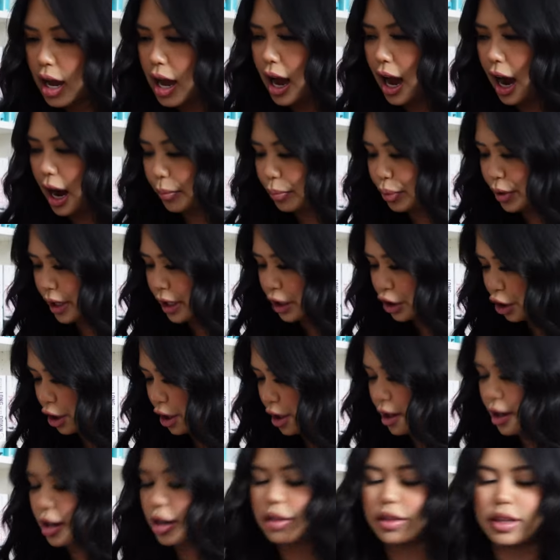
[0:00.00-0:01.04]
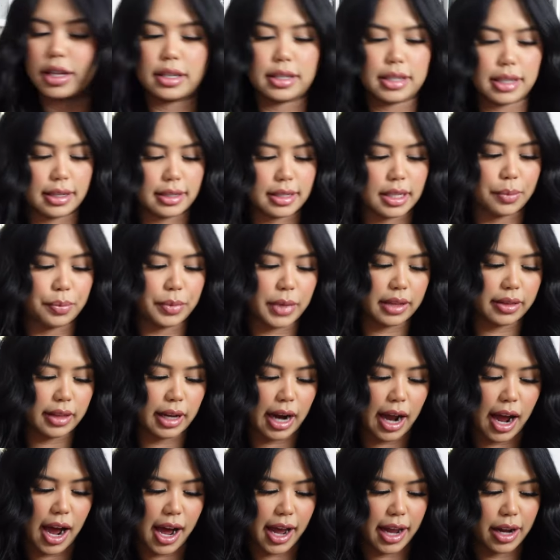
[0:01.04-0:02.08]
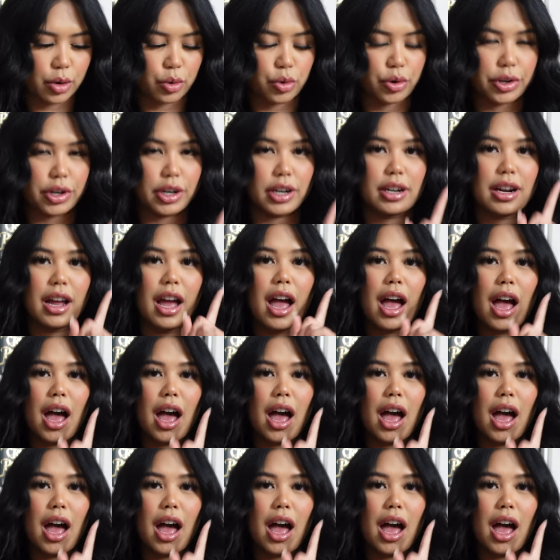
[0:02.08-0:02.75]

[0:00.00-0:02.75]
I'm pretty sure this is something that I ordered.